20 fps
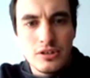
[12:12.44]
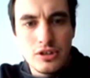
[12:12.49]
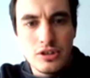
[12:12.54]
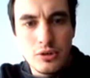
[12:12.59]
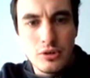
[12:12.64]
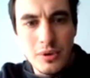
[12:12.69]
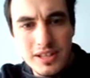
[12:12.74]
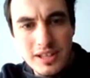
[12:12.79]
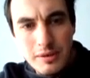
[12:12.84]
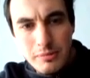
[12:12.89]

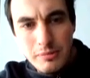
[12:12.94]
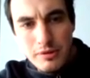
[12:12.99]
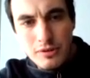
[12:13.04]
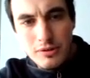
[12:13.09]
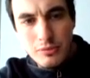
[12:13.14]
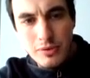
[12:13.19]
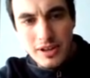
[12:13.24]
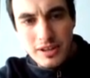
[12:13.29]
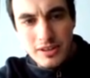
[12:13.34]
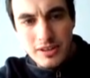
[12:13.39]
So what
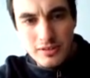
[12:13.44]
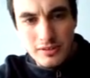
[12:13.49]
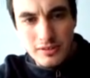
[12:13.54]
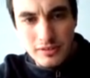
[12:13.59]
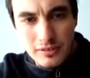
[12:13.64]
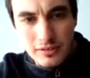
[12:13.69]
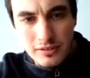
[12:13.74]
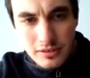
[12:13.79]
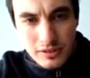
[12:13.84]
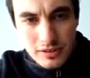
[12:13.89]
happens
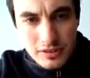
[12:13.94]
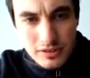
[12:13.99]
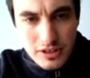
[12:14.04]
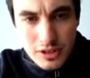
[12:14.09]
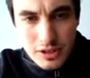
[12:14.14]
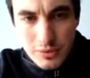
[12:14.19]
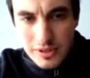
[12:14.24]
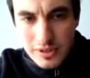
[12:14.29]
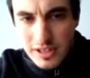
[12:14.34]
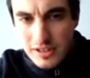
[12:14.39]
when
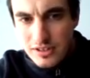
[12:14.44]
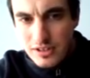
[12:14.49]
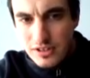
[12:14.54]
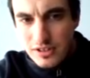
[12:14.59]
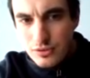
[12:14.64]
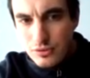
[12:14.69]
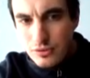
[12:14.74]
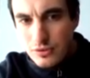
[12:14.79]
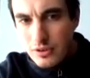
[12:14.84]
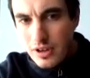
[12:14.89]
D1 and
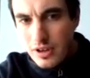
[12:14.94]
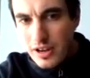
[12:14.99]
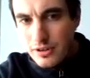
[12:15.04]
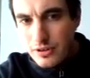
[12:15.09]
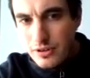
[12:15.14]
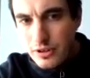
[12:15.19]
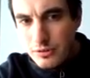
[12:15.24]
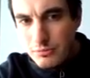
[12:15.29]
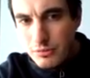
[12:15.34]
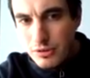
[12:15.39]
D2
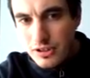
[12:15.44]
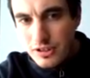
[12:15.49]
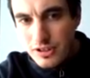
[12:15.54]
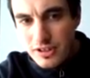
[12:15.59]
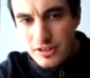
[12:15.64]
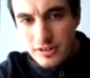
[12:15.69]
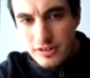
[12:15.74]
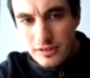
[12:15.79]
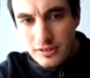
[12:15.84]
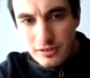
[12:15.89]
are not
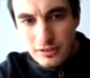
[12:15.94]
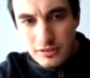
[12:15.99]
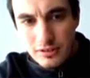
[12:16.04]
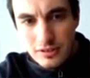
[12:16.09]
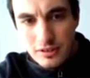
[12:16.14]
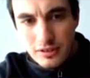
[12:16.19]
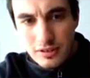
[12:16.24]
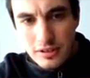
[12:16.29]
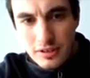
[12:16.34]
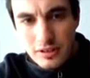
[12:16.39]
bounded?
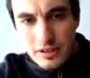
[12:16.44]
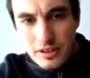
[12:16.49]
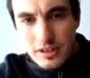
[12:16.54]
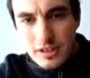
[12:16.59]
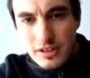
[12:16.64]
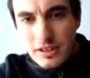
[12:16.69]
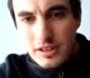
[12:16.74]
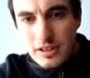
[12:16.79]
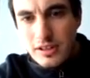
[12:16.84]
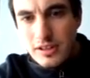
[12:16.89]

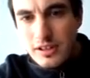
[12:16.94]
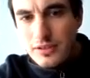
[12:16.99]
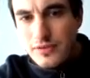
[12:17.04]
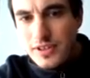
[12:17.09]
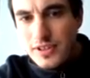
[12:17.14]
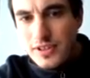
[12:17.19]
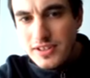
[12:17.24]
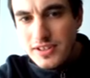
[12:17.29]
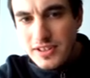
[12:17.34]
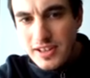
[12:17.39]
In
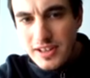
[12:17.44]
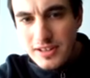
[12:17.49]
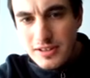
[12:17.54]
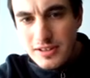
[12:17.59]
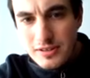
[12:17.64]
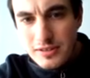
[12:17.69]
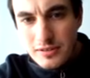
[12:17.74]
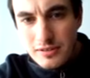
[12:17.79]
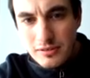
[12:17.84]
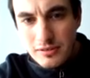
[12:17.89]
this
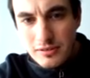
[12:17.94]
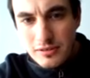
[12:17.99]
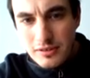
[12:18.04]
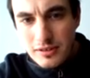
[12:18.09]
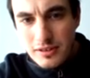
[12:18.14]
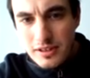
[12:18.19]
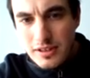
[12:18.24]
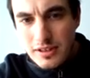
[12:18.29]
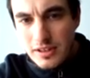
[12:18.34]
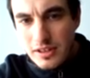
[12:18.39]
case,
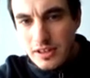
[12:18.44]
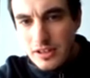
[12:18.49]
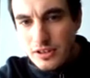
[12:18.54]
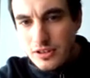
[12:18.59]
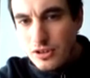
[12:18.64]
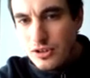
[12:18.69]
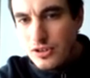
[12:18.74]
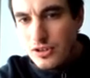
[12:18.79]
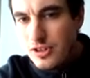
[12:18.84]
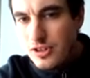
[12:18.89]

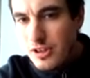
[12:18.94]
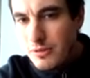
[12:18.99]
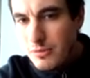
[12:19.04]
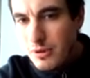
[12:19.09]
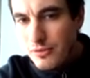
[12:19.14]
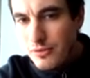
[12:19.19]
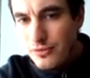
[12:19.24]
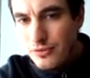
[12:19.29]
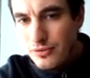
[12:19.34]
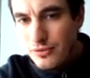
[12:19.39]
in the
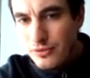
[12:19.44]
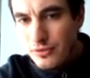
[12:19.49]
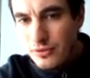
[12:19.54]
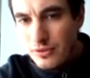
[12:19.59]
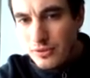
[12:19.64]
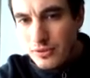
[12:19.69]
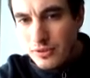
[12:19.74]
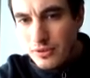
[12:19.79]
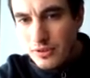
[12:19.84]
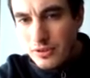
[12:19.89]
sum of
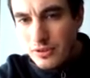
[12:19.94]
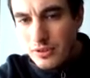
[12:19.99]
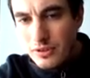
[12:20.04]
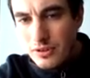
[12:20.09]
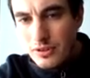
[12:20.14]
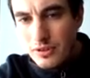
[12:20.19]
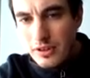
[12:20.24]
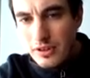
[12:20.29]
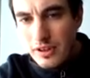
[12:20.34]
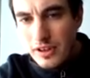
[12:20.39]

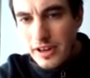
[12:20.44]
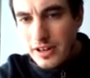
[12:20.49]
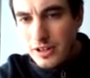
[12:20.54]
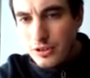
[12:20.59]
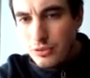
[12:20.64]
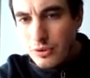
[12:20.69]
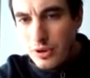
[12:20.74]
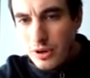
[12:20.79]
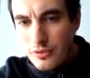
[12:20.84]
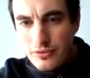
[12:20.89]

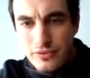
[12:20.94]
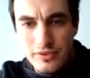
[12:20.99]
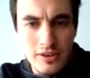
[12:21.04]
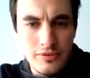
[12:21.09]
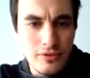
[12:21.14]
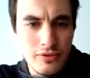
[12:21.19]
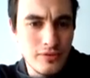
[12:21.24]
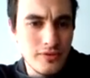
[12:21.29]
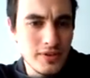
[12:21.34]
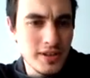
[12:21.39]
R2 of
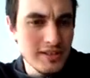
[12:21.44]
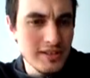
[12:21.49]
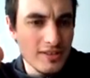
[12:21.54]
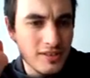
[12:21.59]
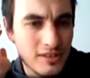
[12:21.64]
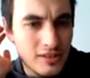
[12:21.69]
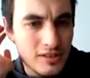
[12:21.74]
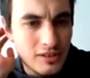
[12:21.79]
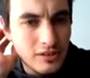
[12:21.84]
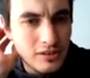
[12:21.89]
f of
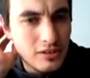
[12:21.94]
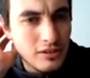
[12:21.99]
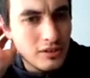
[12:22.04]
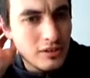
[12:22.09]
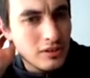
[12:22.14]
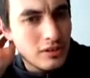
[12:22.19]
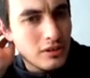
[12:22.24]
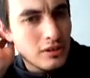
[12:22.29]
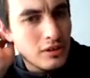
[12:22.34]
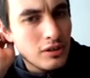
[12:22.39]
x,
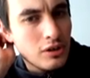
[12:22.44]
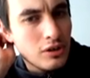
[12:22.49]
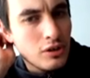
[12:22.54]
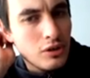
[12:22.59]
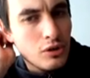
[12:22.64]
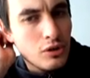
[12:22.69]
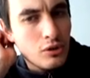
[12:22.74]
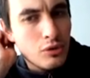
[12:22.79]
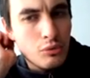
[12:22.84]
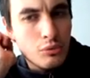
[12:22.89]

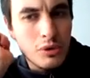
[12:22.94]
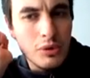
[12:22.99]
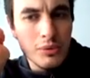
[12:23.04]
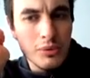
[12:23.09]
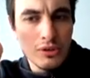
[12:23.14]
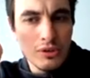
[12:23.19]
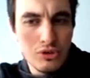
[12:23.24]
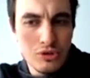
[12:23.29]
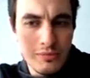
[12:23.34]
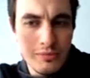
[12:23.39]
we
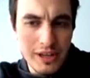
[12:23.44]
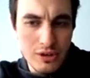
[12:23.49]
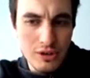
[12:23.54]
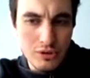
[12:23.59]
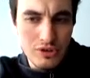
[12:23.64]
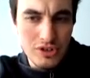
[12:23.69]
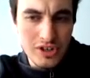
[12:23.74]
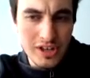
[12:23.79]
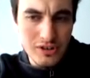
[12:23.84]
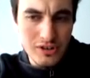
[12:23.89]
want to
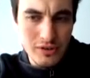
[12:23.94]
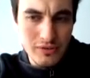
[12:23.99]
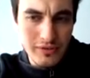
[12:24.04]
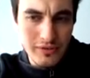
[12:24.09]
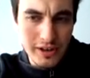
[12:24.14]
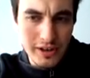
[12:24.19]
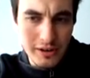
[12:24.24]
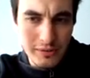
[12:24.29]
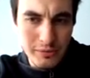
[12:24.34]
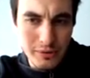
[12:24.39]
make a change of
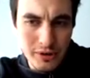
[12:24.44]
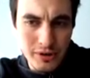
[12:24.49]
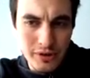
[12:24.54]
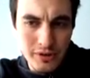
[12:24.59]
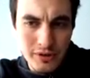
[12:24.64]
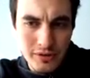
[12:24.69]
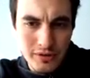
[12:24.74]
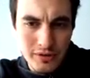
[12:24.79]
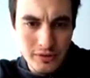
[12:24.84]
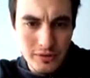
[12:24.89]

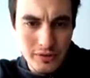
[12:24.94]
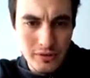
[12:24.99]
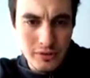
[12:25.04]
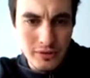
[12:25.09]
variable,